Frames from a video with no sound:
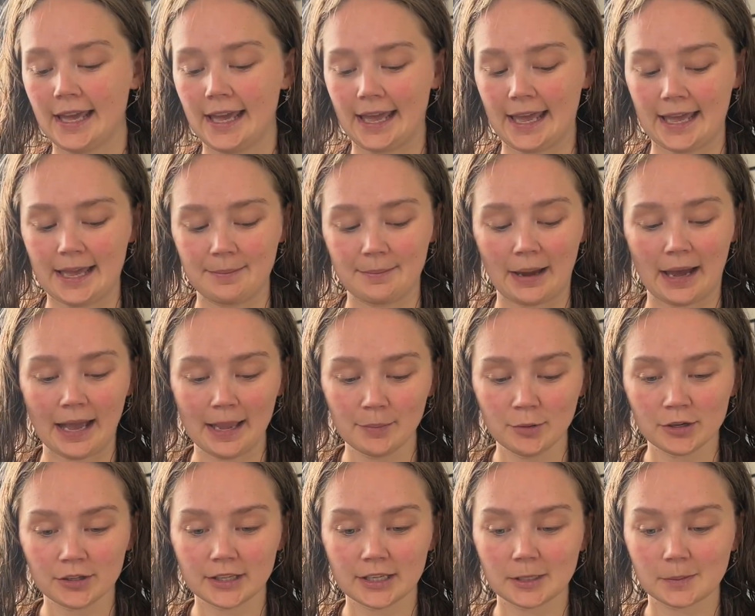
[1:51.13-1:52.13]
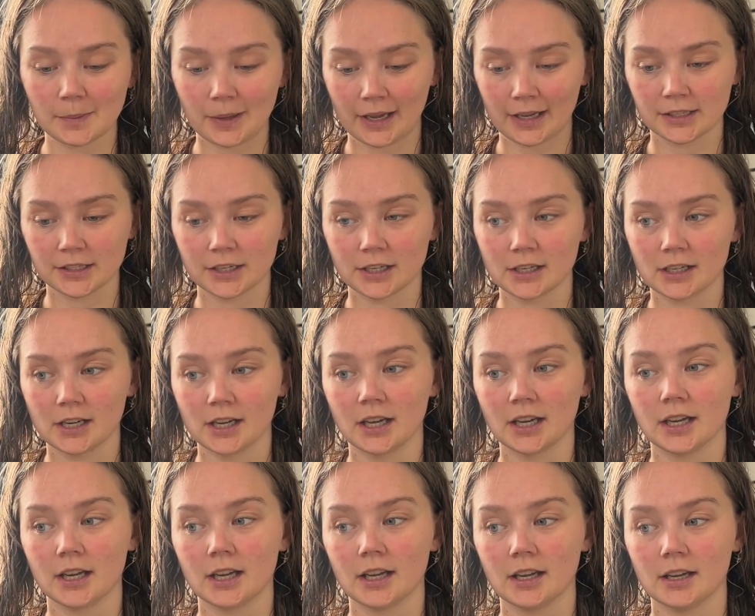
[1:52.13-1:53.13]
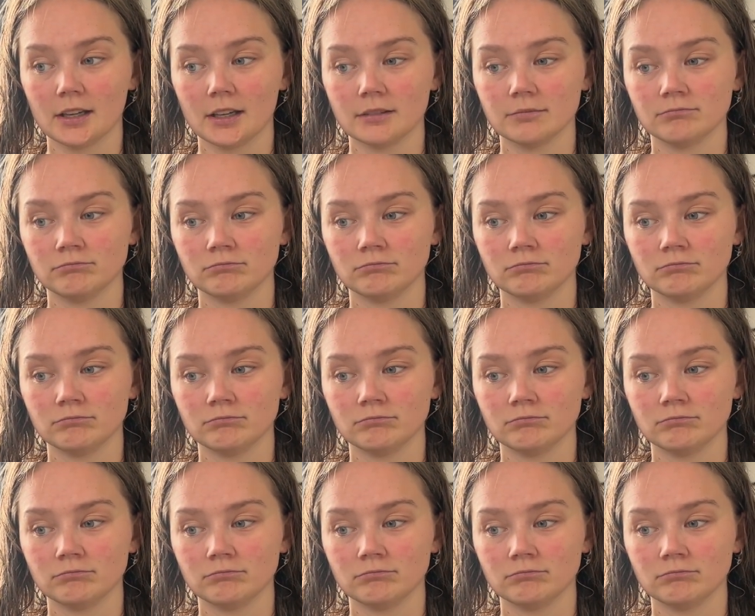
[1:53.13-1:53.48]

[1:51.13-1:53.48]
I bought this pattern a